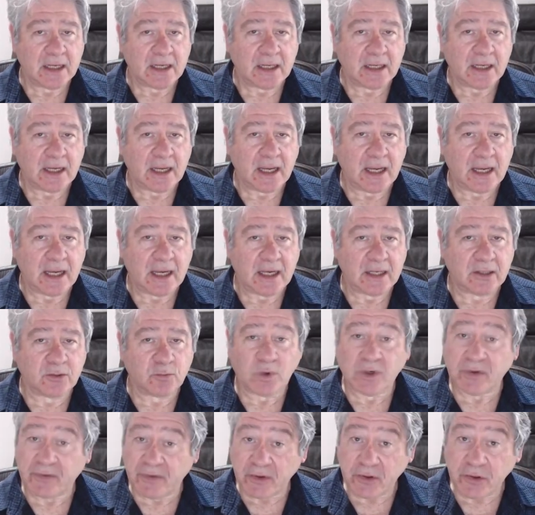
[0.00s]
and
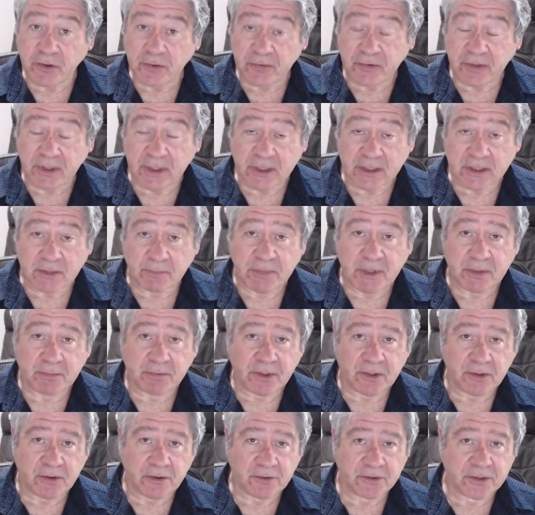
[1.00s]
one of the new things that
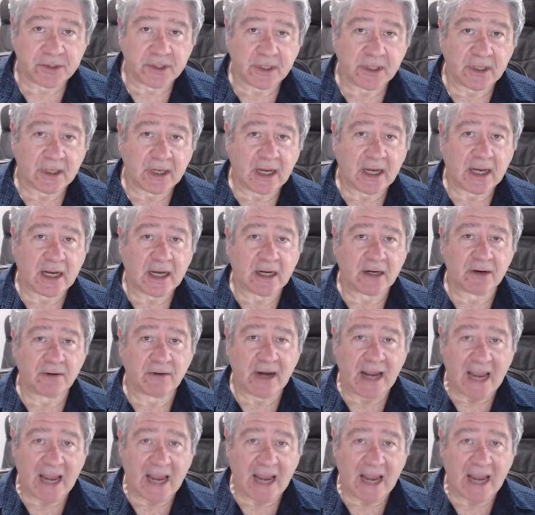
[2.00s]
people are using are